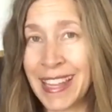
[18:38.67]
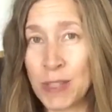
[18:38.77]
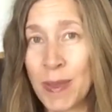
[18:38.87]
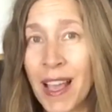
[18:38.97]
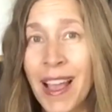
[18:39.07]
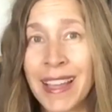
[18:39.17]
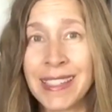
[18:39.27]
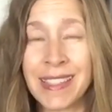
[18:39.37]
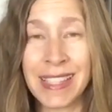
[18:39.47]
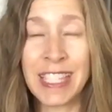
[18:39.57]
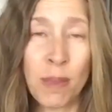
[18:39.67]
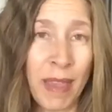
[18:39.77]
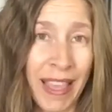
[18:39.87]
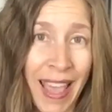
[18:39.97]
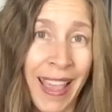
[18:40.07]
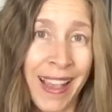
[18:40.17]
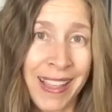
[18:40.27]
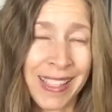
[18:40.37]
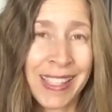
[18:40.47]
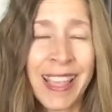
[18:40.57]
is behind the seeming
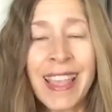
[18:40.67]
chaos,